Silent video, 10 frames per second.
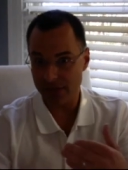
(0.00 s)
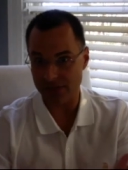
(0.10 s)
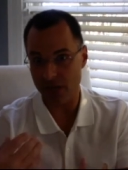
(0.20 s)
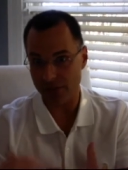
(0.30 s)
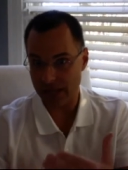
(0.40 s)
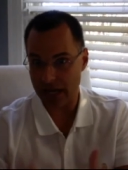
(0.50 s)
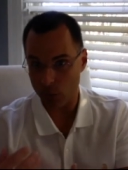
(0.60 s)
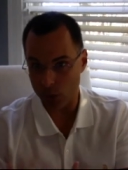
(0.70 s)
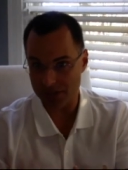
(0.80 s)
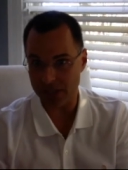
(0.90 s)
the stuff that I
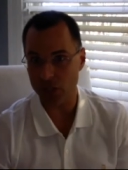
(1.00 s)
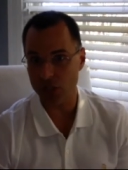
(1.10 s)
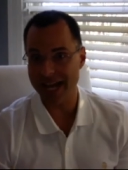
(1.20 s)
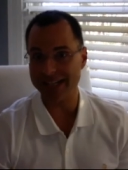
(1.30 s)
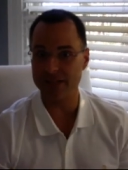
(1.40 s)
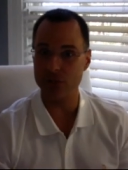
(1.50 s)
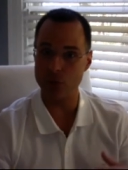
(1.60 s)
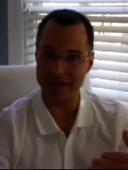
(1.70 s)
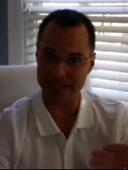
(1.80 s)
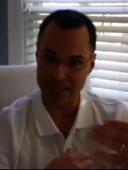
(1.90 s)
wasn't good at so
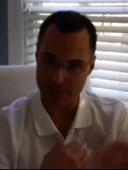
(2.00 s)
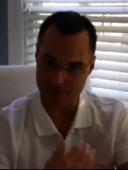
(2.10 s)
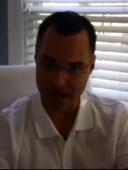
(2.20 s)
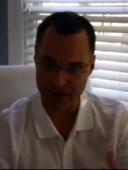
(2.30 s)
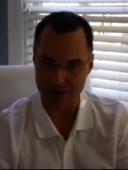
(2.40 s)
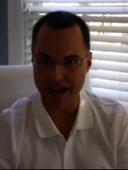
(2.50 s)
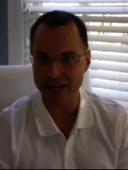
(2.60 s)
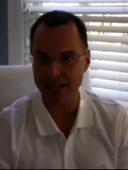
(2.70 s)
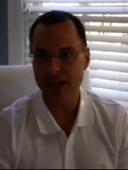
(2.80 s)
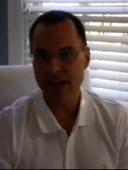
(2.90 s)
I could get better at
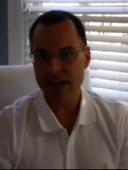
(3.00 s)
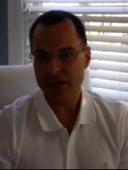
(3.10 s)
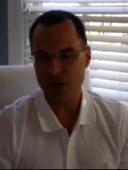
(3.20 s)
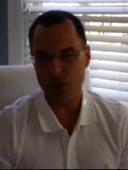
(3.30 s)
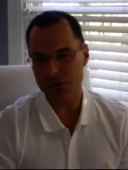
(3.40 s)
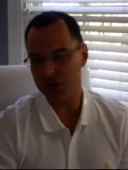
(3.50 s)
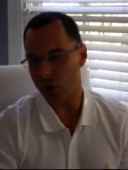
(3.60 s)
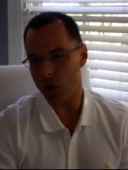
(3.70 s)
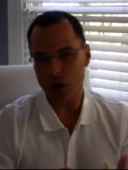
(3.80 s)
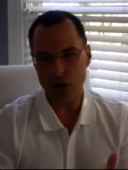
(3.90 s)
it. So it was
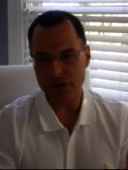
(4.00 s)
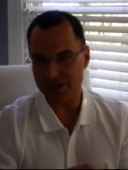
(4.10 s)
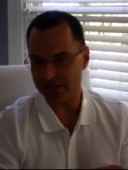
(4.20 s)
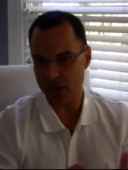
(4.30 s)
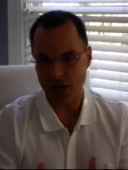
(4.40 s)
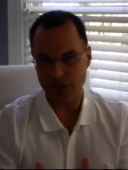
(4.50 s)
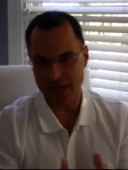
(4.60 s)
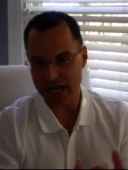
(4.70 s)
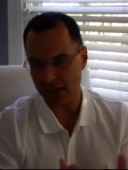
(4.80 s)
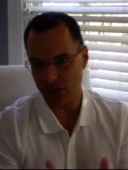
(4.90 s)
all the stuff
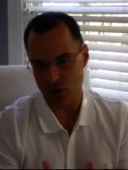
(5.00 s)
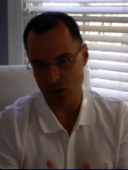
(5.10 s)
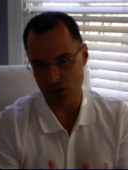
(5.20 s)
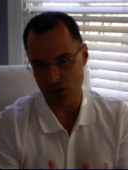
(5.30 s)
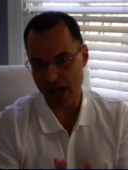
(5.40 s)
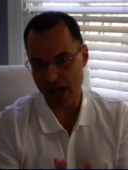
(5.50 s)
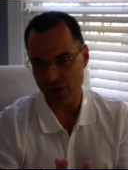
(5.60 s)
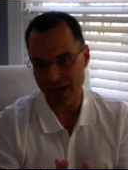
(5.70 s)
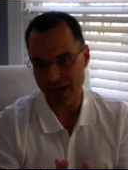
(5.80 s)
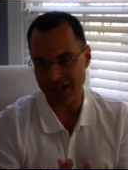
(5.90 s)
that I had learned in
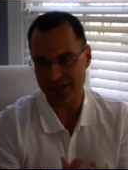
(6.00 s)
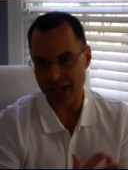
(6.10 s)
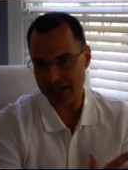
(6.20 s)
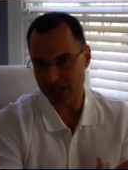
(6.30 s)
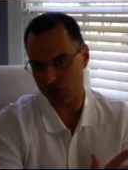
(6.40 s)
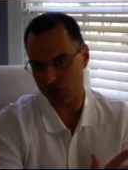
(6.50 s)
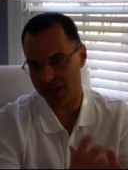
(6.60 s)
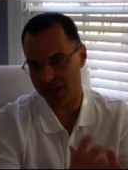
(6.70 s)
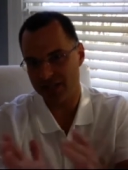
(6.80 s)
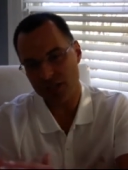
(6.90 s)
athletics. I just
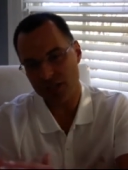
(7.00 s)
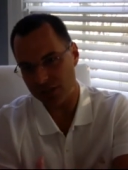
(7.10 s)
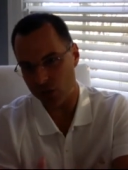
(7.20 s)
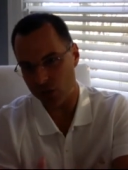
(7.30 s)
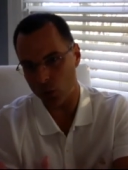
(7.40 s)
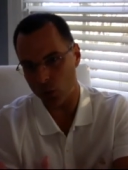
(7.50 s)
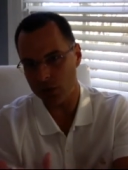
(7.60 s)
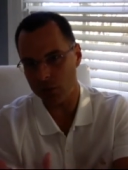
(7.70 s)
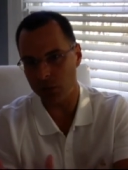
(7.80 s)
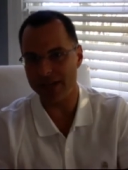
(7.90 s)
transitioned to the
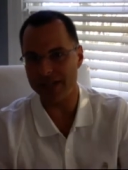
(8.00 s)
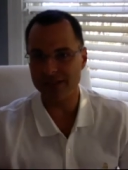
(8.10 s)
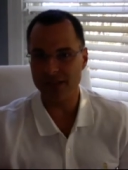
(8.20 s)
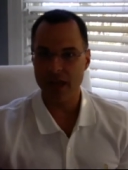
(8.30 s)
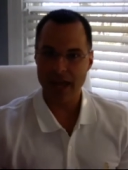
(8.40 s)
workplace,